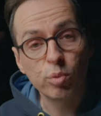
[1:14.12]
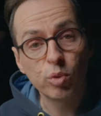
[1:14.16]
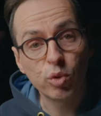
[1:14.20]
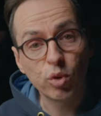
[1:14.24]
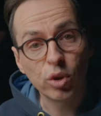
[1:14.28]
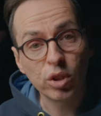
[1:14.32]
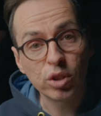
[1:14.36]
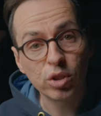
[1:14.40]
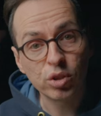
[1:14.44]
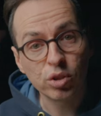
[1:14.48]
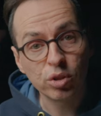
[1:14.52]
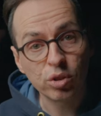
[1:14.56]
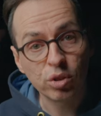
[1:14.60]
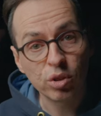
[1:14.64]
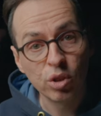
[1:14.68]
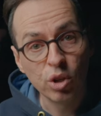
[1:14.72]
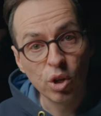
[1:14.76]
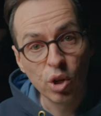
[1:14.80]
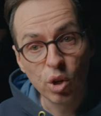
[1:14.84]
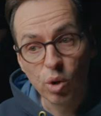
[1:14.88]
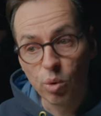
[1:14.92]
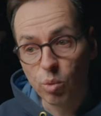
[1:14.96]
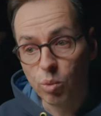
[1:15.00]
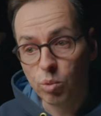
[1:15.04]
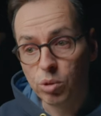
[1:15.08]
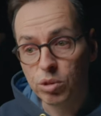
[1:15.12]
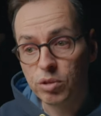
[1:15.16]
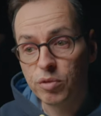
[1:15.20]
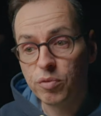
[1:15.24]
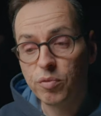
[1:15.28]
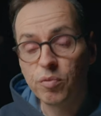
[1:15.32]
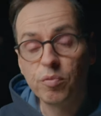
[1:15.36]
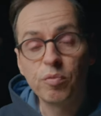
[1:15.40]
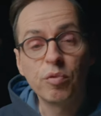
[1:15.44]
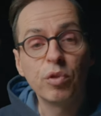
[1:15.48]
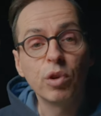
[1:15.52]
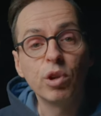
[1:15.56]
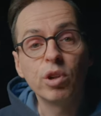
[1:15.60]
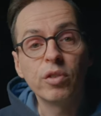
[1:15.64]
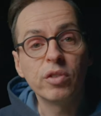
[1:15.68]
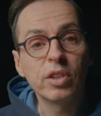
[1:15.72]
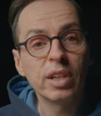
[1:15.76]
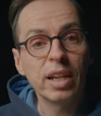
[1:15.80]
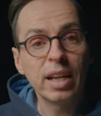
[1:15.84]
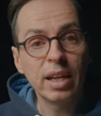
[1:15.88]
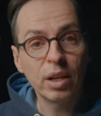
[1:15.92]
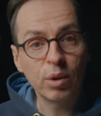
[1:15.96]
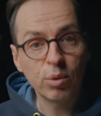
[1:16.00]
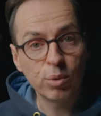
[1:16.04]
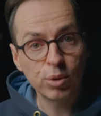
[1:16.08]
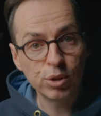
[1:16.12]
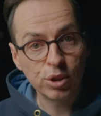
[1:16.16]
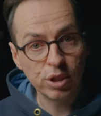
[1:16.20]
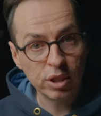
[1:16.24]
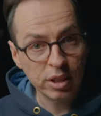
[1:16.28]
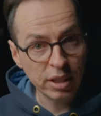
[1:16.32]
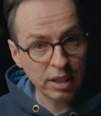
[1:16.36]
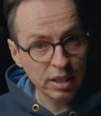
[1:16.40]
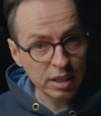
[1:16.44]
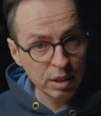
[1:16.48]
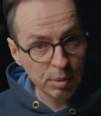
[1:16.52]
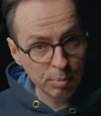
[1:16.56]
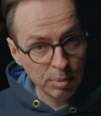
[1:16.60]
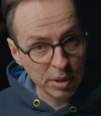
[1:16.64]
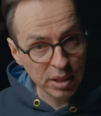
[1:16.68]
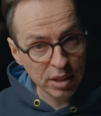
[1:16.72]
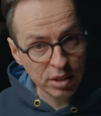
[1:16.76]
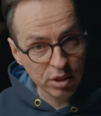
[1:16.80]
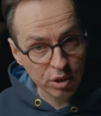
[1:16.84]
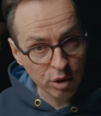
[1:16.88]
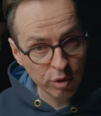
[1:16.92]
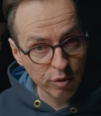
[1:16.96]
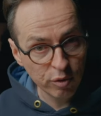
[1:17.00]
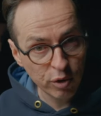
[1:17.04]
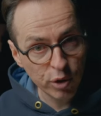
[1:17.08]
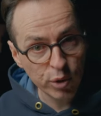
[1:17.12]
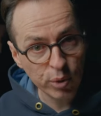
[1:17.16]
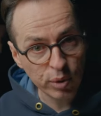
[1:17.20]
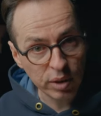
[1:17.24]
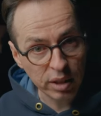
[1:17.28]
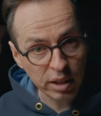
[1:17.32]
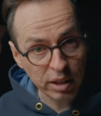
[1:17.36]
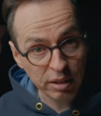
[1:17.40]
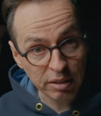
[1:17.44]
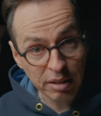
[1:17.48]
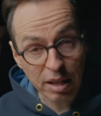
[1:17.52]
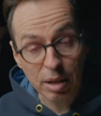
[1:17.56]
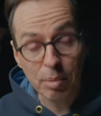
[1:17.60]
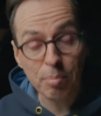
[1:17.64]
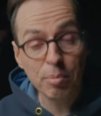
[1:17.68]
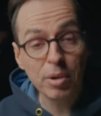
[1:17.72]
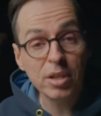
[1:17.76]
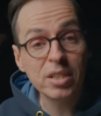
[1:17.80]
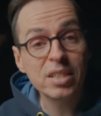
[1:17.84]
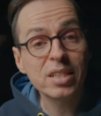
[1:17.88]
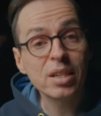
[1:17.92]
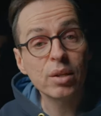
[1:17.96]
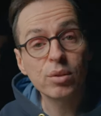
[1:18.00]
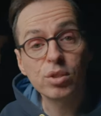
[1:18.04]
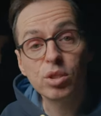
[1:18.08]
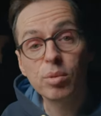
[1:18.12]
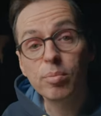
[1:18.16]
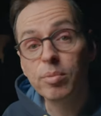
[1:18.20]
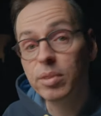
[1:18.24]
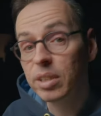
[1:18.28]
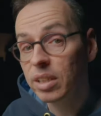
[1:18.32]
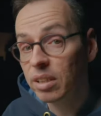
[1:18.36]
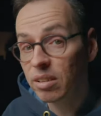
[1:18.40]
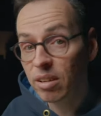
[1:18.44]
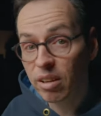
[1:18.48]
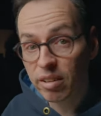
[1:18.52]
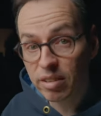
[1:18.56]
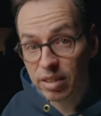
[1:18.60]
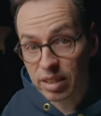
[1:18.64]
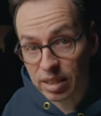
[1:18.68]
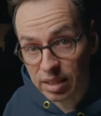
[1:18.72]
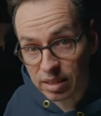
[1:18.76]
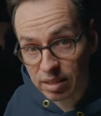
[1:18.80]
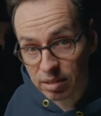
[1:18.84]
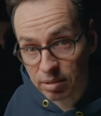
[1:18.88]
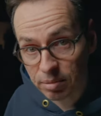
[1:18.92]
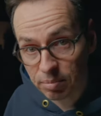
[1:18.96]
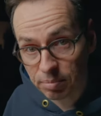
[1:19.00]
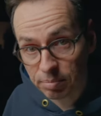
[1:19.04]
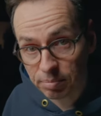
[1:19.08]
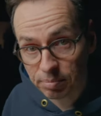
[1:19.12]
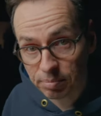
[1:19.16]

progression was full of the language that they speak so fluently and might sound something like this.